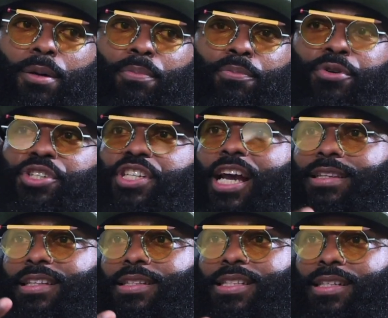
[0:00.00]
project
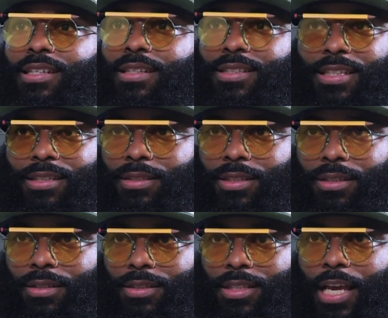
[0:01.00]
it
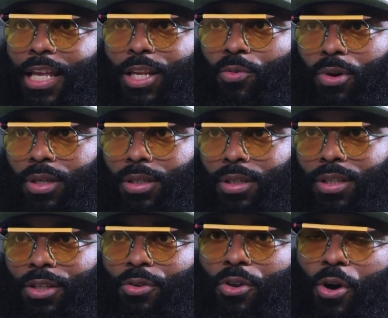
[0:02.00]
to anyone,
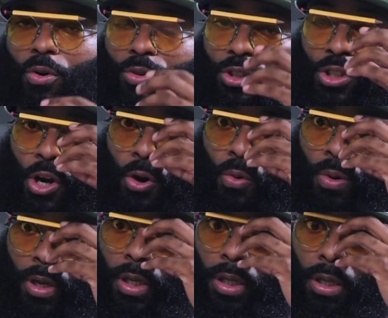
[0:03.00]
you know. So
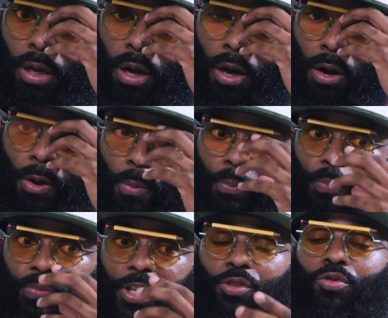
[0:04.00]

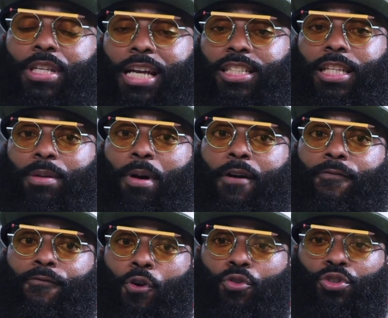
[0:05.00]
this was actually like my
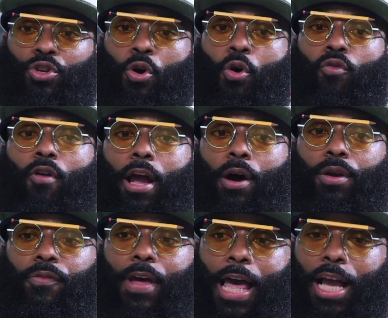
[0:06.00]
first go around
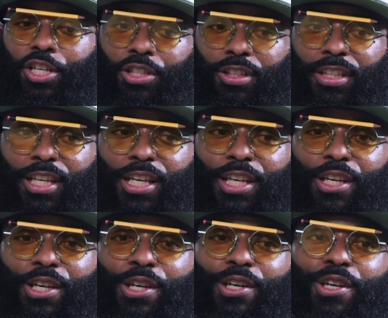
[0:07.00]
of actually,
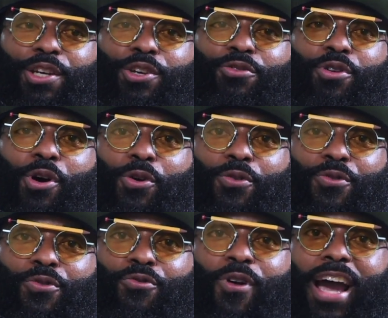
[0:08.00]
you know,
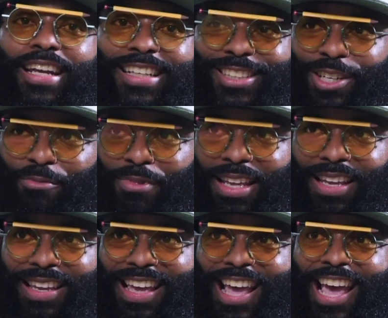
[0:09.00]
writing
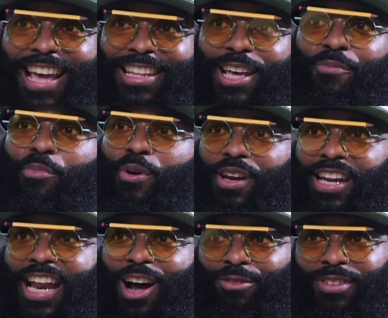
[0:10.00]
something and then putting
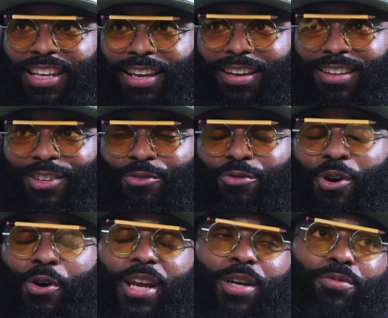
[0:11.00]
it out there, you
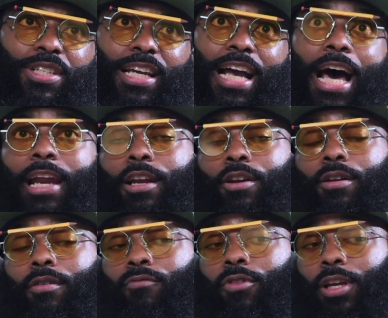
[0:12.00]
know. And it was like, I didn't
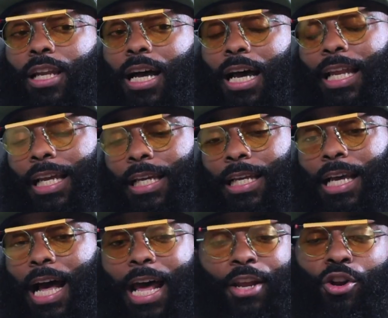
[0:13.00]
realize, like,
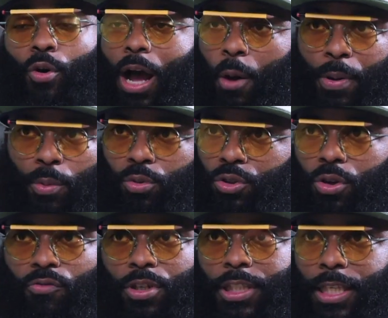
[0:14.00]
I didn't know how people was
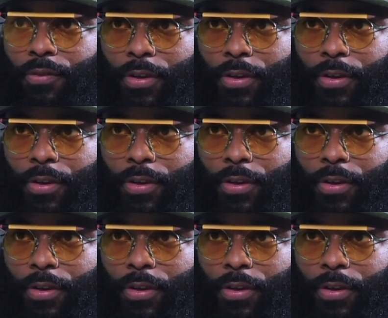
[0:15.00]
going to receive